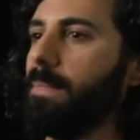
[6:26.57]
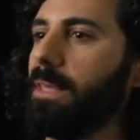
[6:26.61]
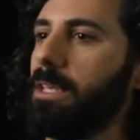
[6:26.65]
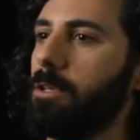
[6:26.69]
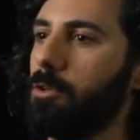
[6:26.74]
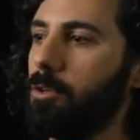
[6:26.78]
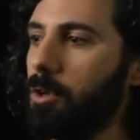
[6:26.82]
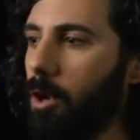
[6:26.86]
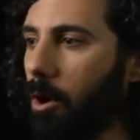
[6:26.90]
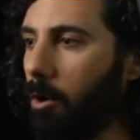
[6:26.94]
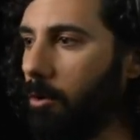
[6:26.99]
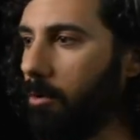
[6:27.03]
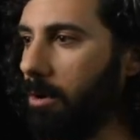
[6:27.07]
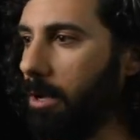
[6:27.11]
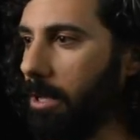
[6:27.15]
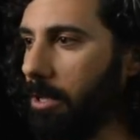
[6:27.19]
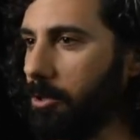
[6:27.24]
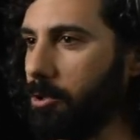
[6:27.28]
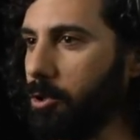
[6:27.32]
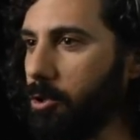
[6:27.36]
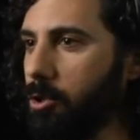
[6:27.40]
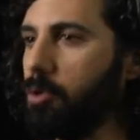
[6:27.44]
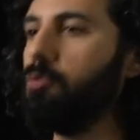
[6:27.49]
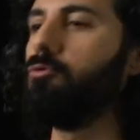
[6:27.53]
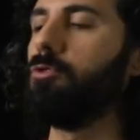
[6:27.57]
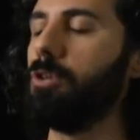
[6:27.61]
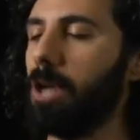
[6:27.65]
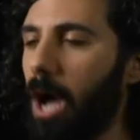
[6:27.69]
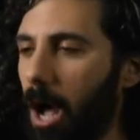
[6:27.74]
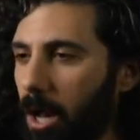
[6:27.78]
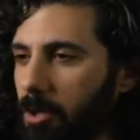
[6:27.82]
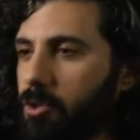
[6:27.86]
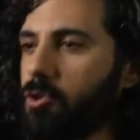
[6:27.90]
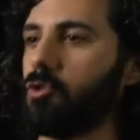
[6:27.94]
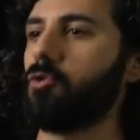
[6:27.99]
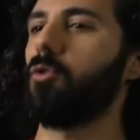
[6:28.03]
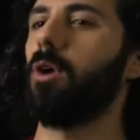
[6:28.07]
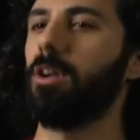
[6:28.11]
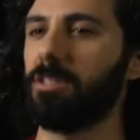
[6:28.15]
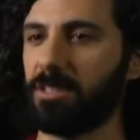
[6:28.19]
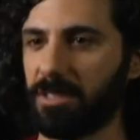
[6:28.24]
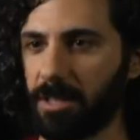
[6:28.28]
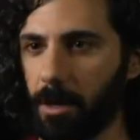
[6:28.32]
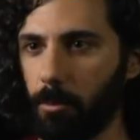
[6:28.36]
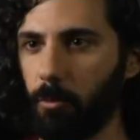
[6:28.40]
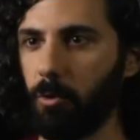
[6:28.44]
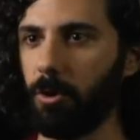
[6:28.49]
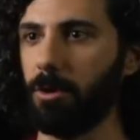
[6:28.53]
You know, do you not trust
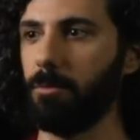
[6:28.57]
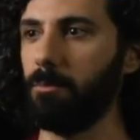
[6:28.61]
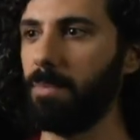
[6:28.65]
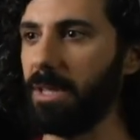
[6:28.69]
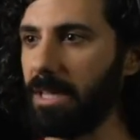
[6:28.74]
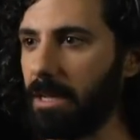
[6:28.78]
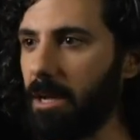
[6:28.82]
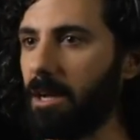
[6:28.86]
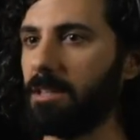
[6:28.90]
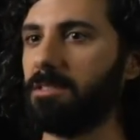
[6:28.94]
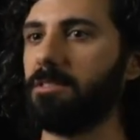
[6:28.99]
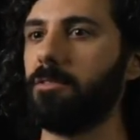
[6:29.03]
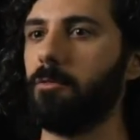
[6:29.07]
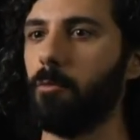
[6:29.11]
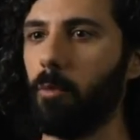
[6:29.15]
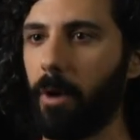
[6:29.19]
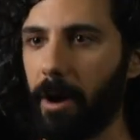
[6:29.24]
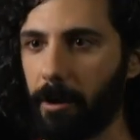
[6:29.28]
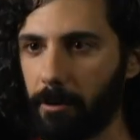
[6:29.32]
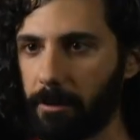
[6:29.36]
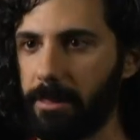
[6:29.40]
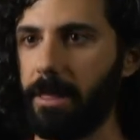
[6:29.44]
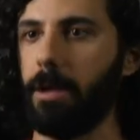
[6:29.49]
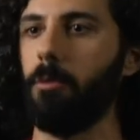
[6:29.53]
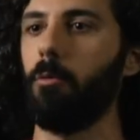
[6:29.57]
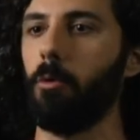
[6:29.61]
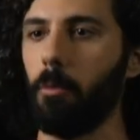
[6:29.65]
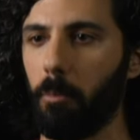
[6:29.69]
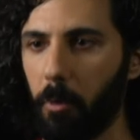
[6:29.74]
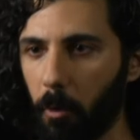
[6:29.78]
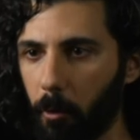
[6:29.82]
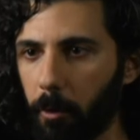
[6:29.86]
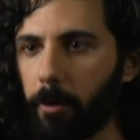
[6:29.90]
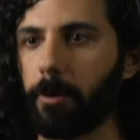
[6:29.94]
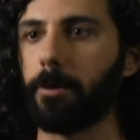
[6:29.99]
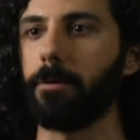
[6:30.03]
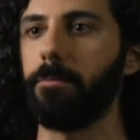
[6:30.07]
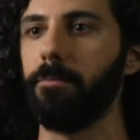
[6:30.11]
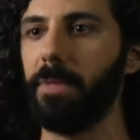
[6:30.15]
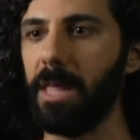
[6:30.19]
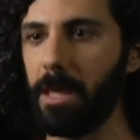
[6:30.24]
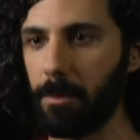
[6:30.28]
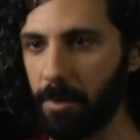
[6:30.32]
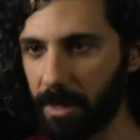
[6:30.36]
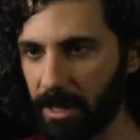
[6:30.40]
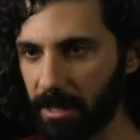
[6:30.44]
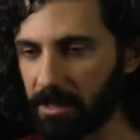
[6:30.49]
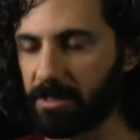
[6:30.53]
someone because of where they were born,
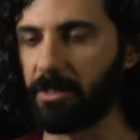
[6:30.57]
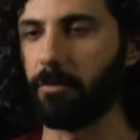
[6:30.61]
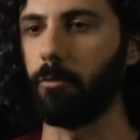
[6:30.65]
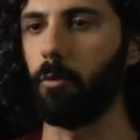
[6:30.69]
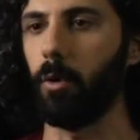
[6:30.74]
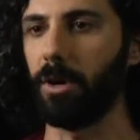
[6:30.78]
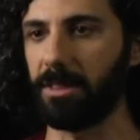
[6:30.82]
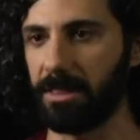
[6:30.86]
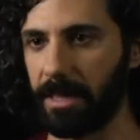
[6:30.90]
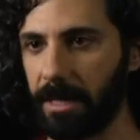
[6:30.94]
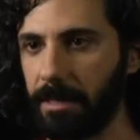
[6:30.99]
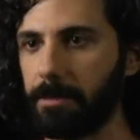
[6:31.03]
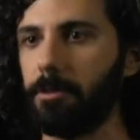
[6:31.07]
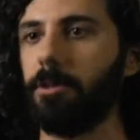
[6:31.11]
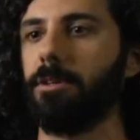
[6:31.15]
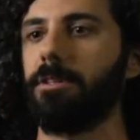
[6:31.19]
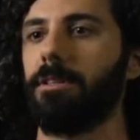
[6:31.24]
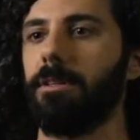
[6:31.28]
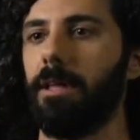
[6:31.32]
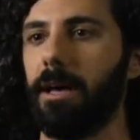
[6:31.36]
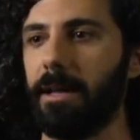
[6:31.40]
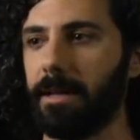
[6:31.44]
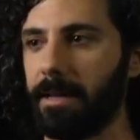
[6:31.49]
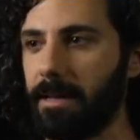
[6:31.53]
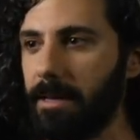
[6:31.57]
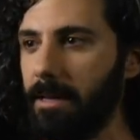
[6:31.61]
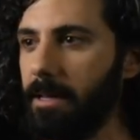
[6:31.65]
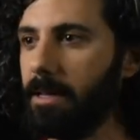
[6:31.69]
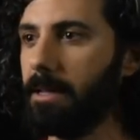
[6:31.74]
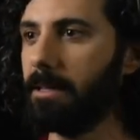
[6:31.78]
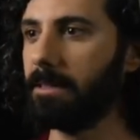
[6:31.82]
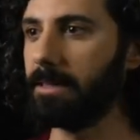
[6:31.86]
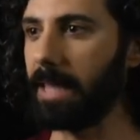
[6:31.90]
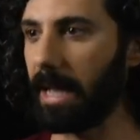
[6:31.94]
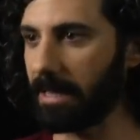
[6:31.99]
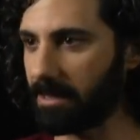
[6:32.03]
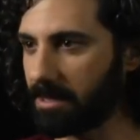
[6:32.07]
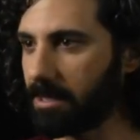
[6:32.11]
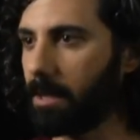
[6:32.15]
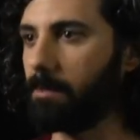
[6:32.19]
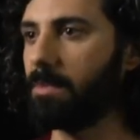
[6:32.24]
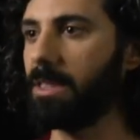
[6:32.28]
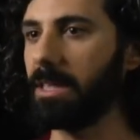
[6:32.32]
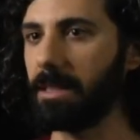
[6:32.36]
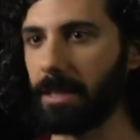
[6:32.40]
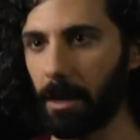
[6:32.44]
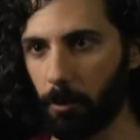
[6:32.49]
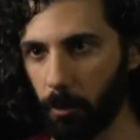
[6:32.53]
because of what they look like? That's
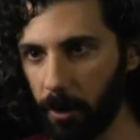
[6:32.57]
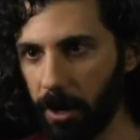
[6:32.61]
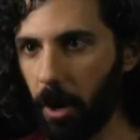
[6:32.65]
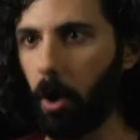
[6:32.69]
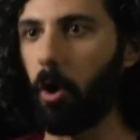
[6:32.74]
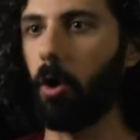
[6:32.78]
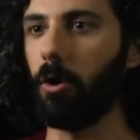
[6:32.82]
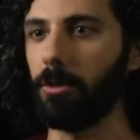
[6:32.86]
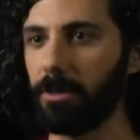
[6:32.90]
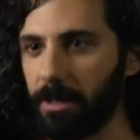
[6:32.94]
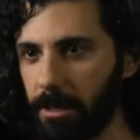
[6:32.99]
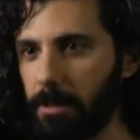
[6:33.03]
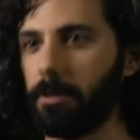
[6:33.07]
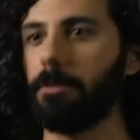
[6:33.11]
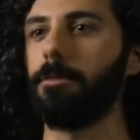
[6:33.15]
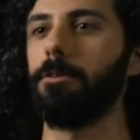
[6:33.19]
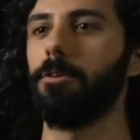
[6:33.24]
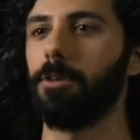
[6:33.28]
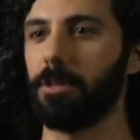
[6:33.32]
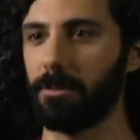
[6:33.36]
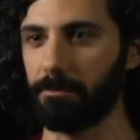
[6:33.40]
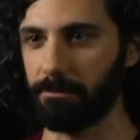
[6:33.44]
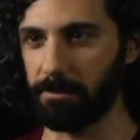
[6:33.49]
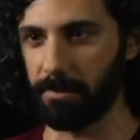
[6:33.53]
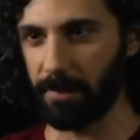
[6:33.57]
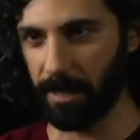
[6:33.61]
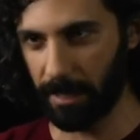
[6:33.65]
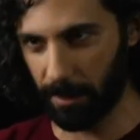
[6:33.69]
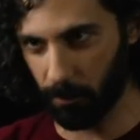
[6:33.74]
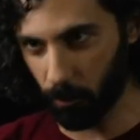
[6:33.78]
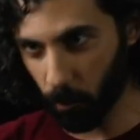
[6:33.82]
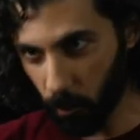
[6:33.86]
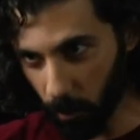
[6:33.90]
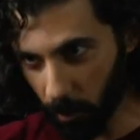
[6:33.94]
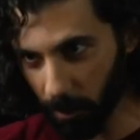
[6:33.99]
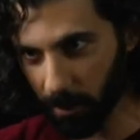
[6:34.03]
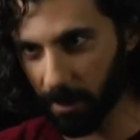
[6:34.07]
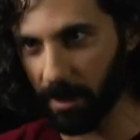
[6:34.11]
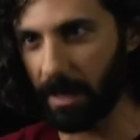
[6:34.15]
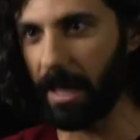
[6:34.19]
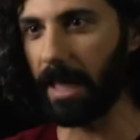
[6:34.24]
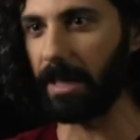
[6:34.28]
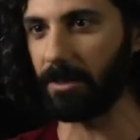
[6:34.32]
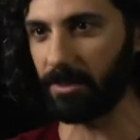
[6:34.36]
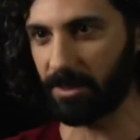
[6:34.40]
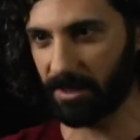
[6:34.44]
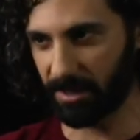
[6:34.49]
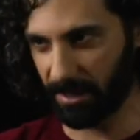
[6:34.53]
something that we all need to look inward
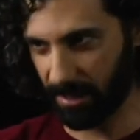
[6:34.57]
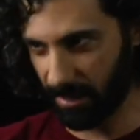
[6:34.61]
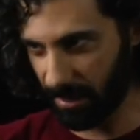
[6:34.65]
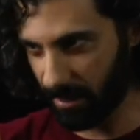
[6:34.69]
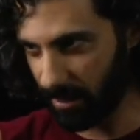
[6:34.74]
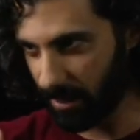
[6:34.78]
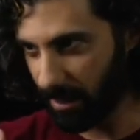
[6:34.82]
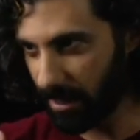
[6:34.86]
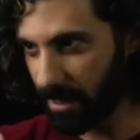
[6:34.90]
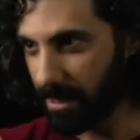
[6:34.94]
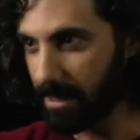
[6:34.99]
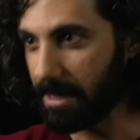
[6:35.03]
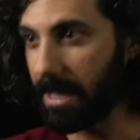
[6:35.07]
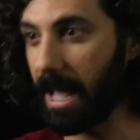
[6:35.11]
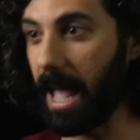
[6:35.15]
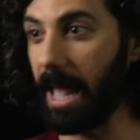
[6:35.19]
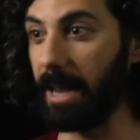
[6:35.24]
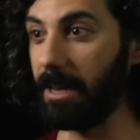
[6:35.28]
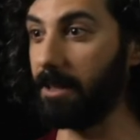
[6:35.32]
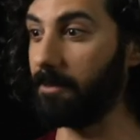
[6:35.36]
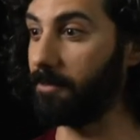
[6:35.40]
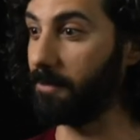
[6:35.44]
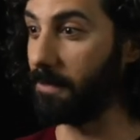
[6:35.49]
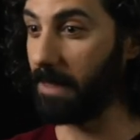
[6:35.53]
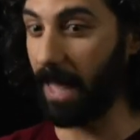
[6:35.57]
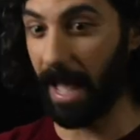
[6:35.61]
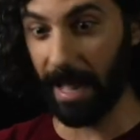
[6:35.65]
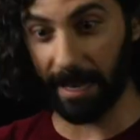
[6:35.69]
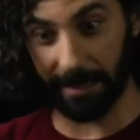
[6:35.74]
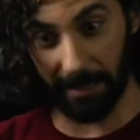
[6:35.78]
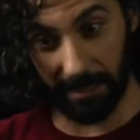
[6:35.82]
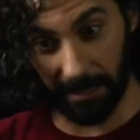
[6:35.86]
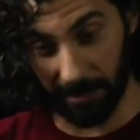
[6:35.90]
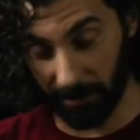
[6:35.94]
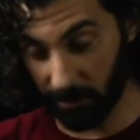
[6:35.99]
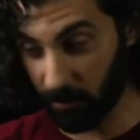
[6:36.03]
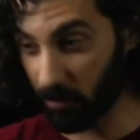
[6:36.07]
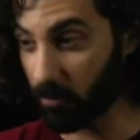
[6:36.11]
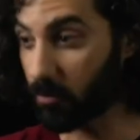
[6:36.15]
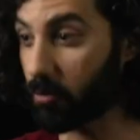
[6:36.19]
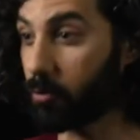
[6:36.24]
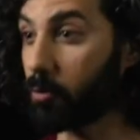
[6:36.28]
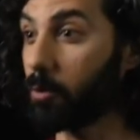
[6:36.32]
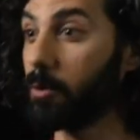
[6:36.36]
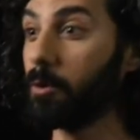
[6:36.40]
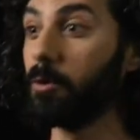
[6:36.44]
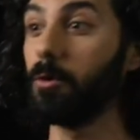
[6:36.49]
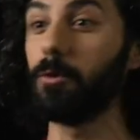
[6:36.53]
and see. And if that is
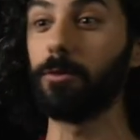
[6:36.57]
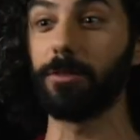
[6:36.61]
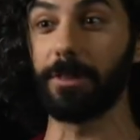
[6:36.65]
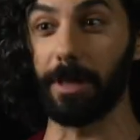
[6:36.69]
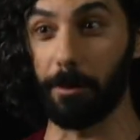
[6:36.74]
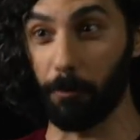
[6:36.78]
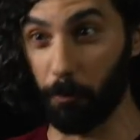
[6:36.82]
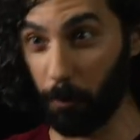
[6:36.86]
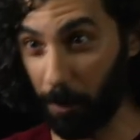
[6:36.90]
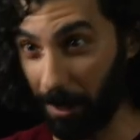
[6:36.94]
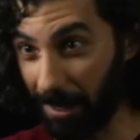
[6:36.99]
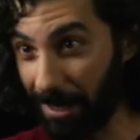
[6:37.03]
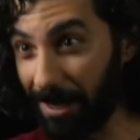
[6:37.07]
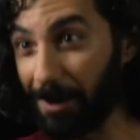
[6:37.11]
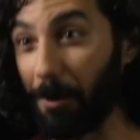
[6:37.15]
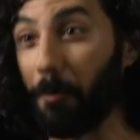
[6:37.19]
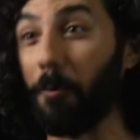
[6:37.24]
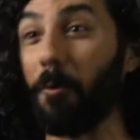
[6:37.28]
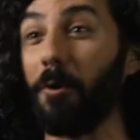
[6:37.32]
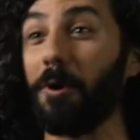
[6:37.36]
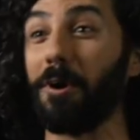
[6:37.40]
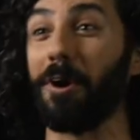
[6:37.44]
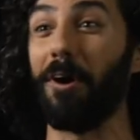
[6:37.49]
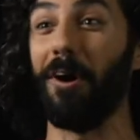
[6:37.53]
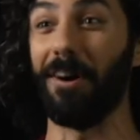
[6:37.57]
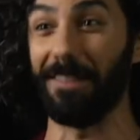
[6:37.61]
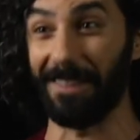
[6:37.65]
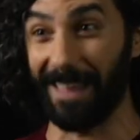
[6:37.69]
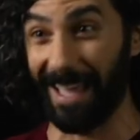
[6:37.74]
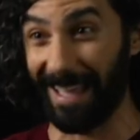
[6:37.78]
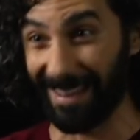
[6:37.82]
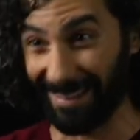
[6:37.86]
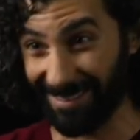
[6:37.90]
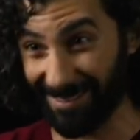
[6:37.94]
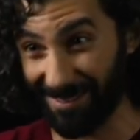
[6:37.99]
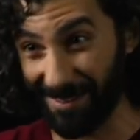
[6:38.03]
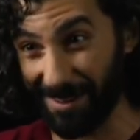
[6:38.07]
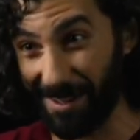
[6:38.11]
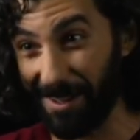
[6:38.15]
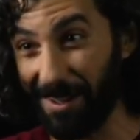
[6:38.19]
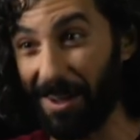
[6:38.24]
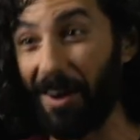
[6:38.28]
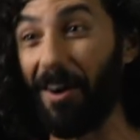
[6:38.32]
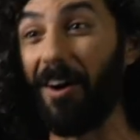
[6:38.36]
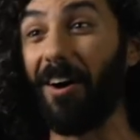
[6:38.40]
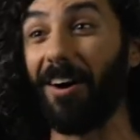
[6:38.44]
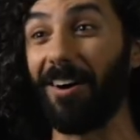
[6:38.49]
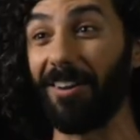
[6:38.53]
true, then we need to work on that
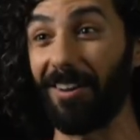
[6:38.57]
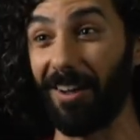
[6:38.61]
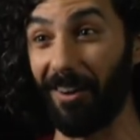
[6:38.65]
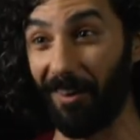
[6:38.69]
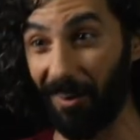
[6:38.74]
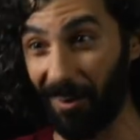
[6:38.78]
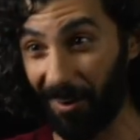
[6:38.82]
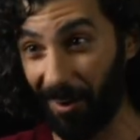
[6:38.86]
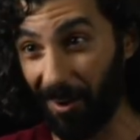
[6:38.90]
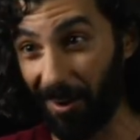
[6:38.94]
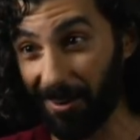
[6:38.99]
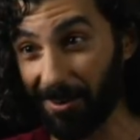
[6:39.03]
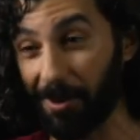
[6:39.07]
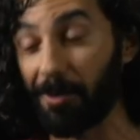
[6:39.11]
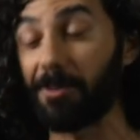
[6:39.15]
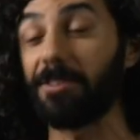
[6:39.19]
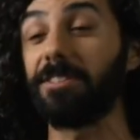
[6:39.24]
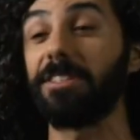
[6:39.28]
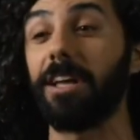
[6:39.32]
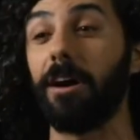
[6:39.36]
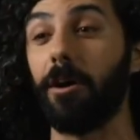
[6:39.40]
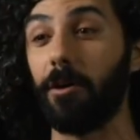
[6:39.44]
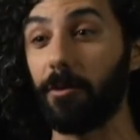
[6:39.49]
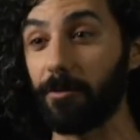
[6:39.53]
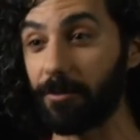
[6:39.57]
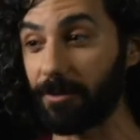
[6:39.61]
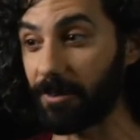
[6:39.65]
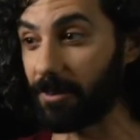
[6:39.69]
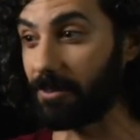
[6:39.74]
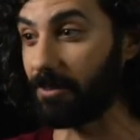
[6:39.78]
on ourselves.